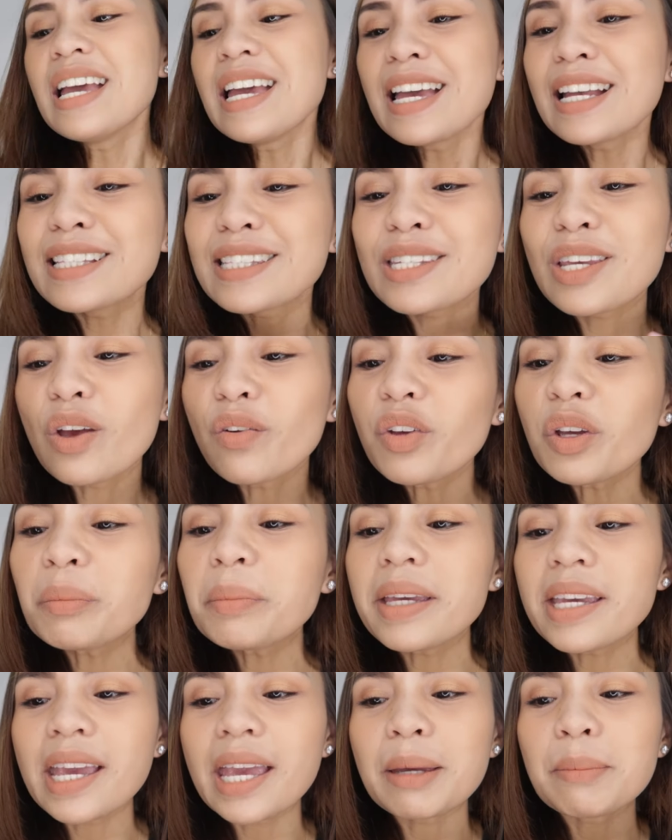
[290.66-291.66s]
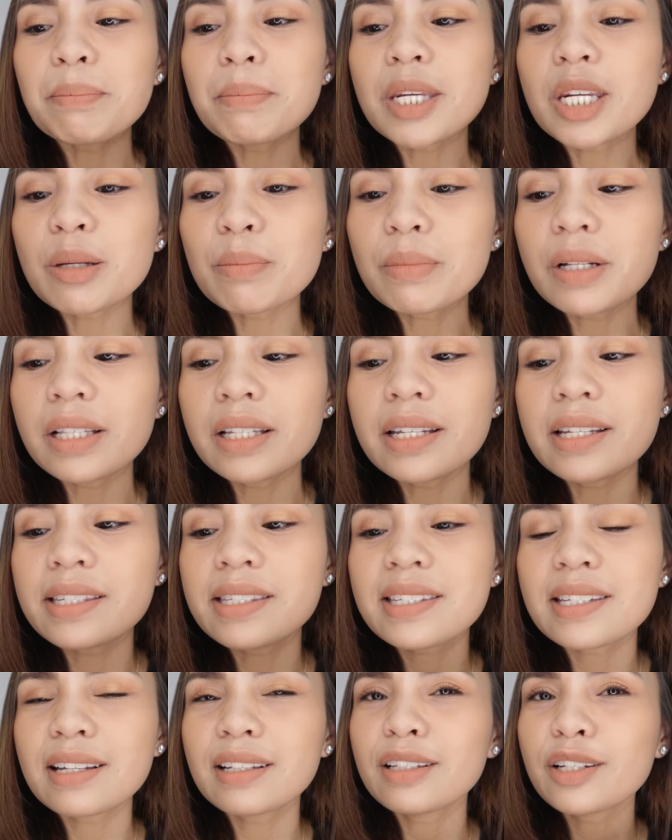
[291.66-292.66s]
It's giving me a
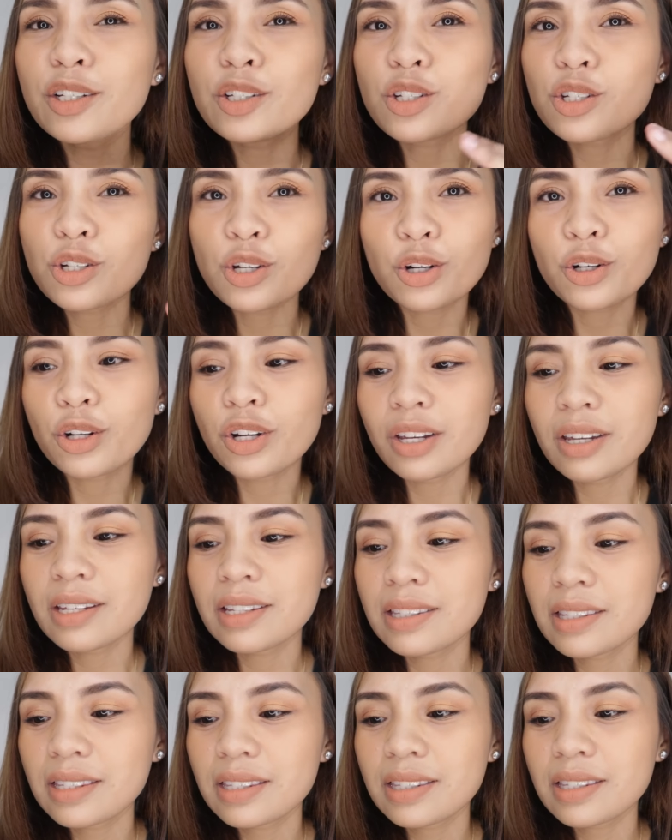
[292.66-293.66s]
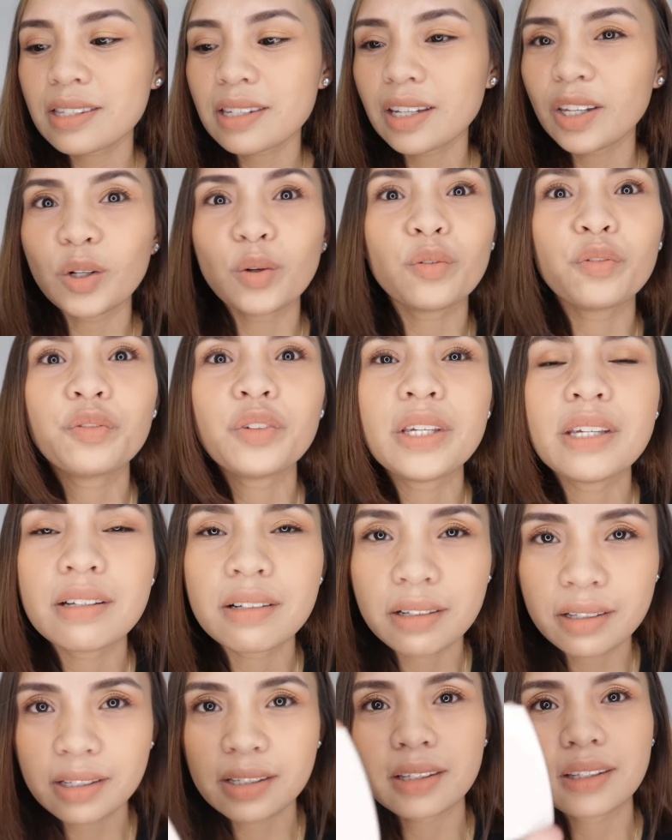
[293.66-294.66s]
minimalist, luxurious, you know,
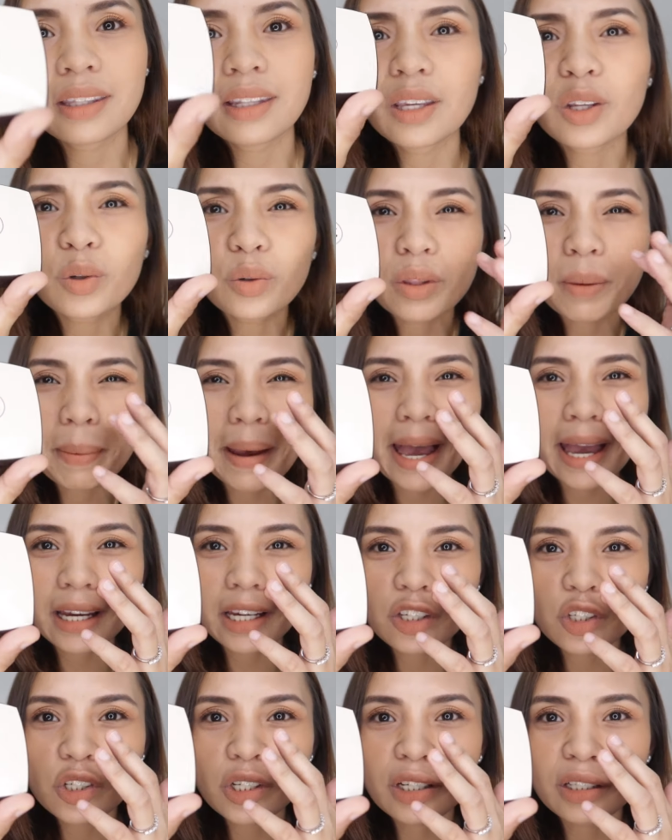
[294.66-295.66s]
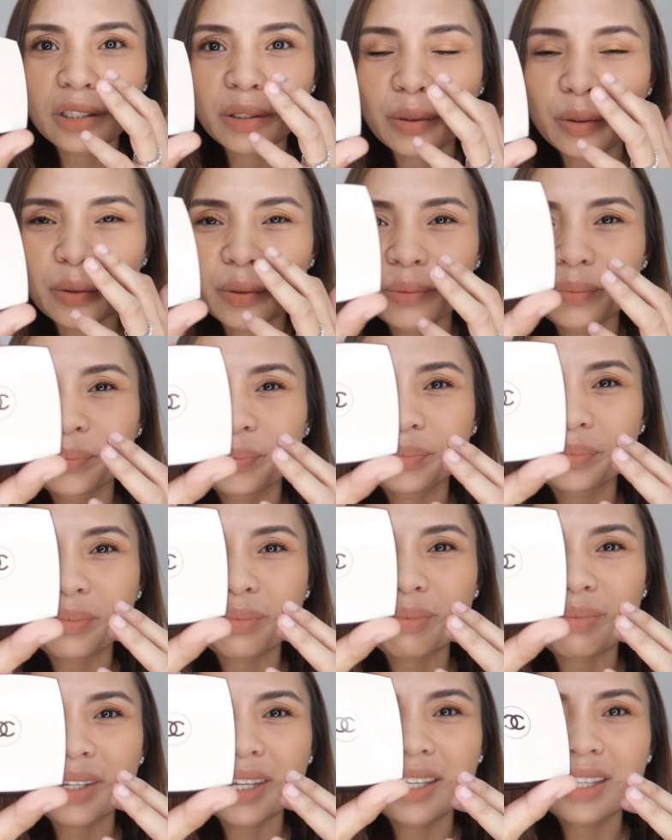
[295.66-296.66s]
feels. You know, the packaging alone.
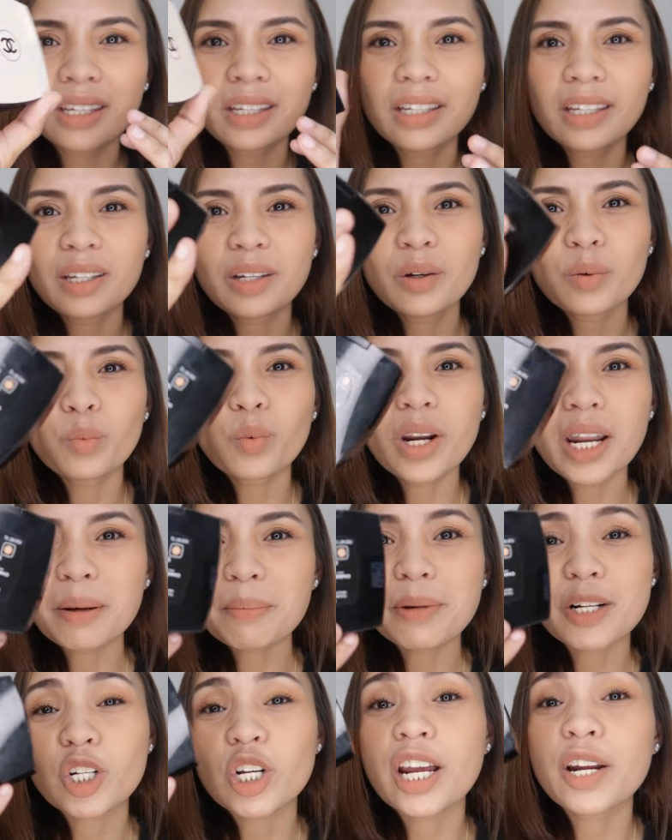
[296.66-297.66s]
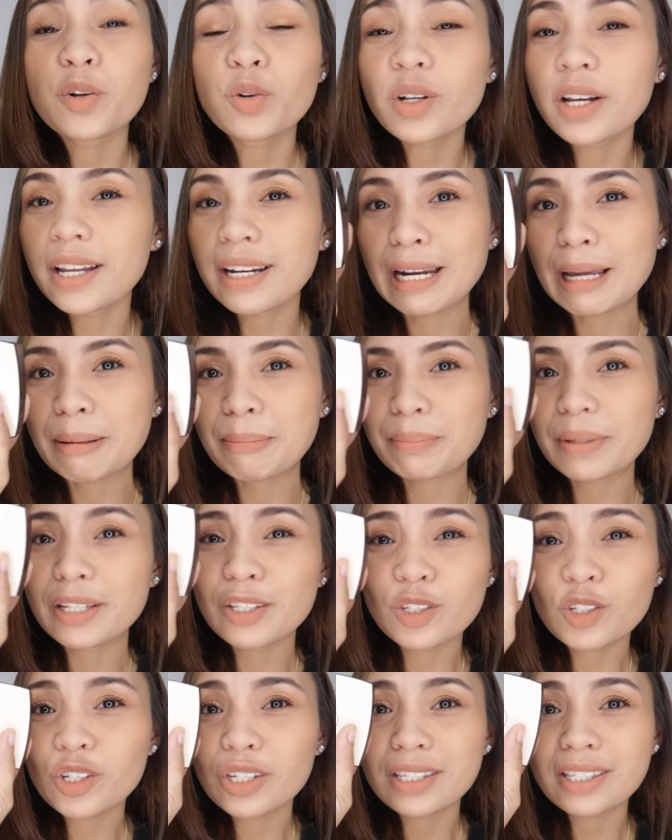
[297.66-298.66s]
Walang masyadong ganap.
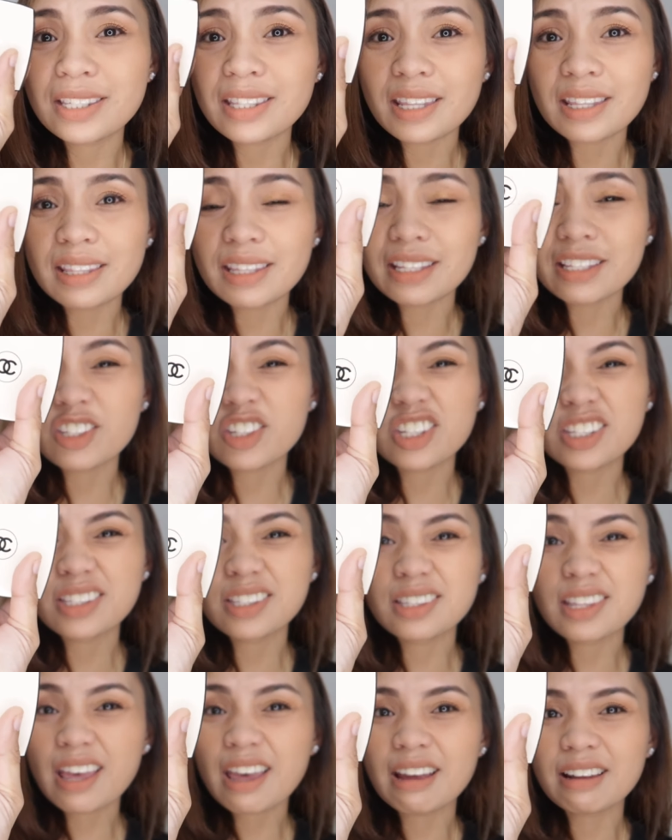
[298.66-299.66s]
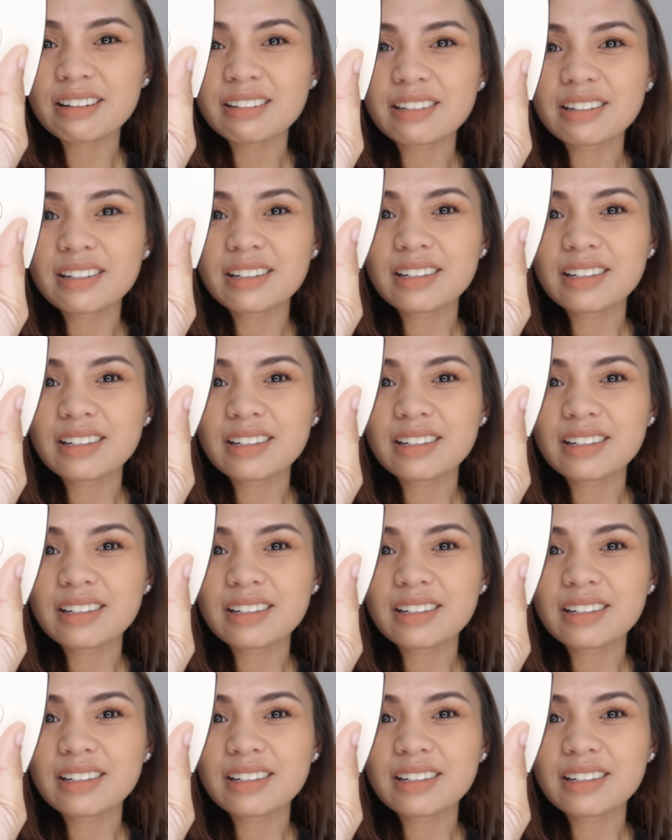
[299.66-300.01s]
It's just that.